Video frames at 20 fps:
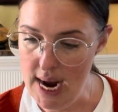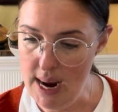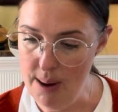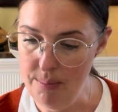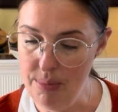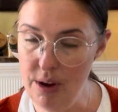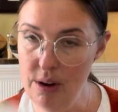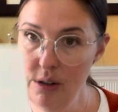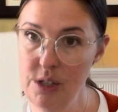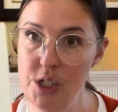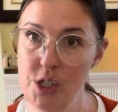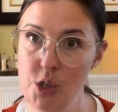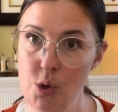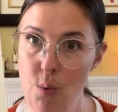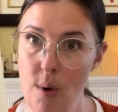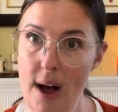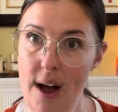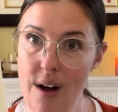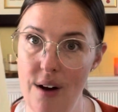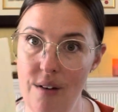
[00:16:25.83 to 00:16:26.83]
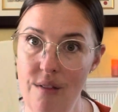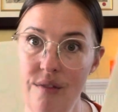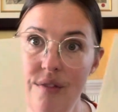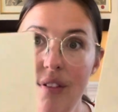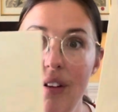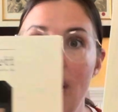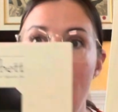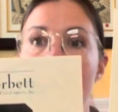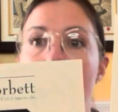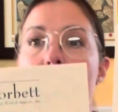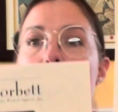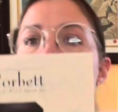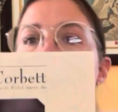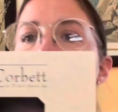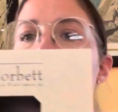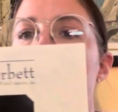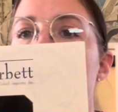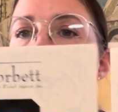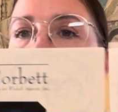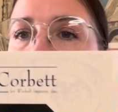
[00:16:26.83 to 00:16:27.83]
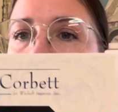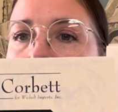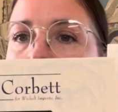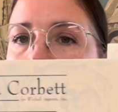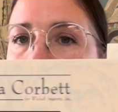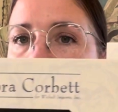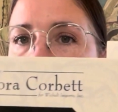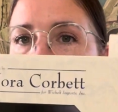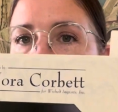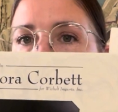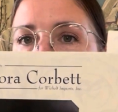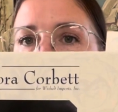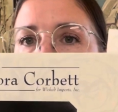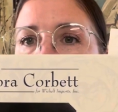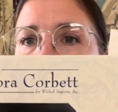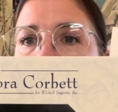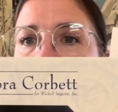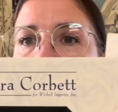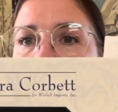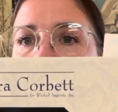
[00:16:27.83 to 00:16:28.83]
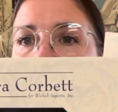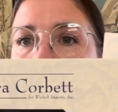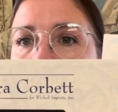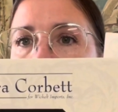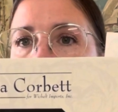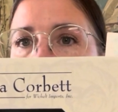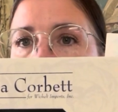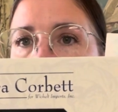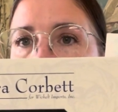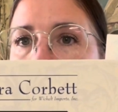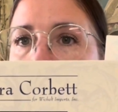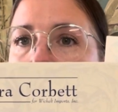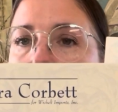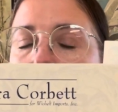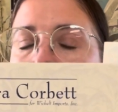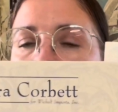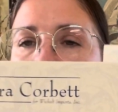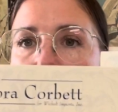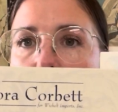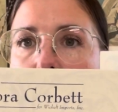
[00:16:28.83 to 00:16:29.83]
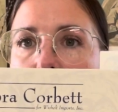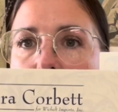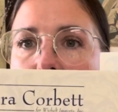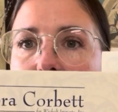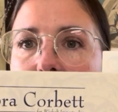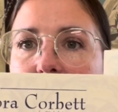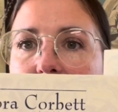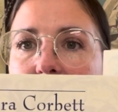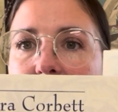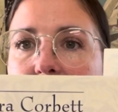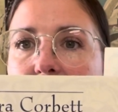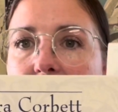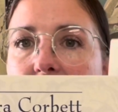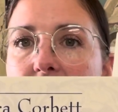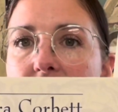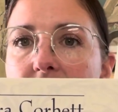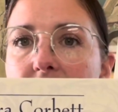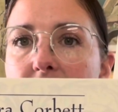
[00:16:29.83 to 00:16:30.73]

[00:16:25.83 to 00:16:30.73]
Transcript: there's 12 of that I think are kind of like, you know, on the milk chocolate